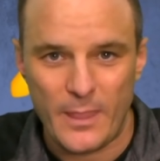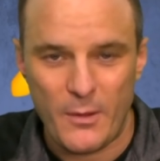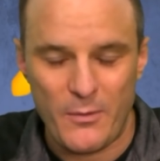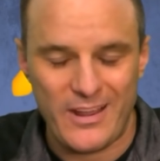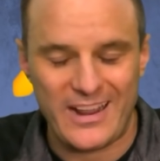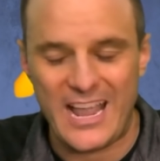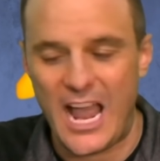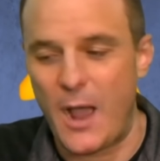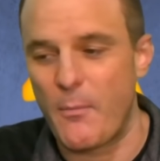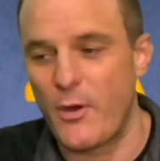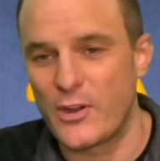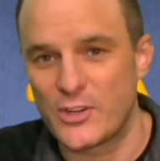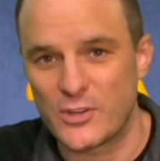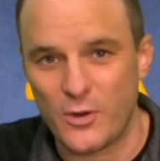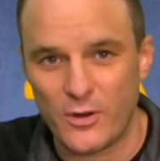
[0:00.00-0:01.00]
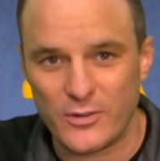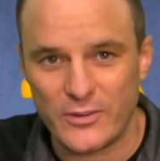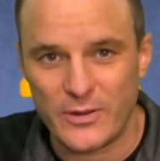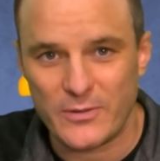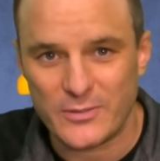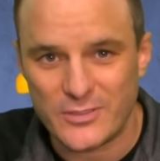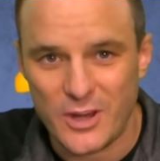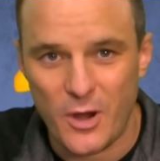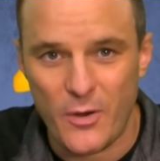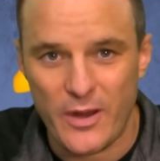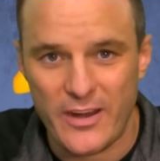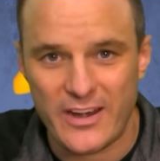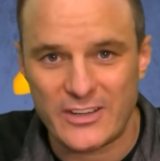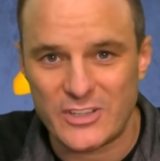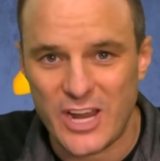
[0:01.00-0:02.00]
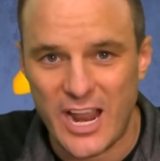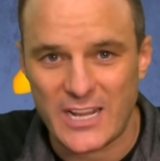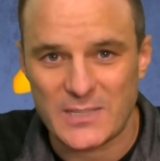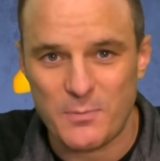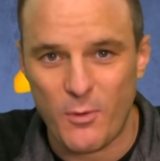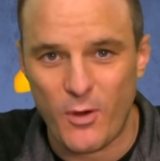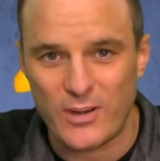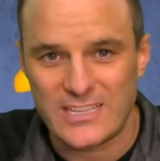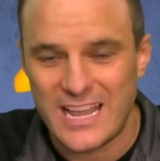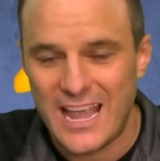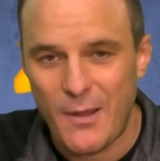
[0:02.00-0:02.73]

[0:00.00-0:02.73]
We got a Cowboys show here at Chat Sports.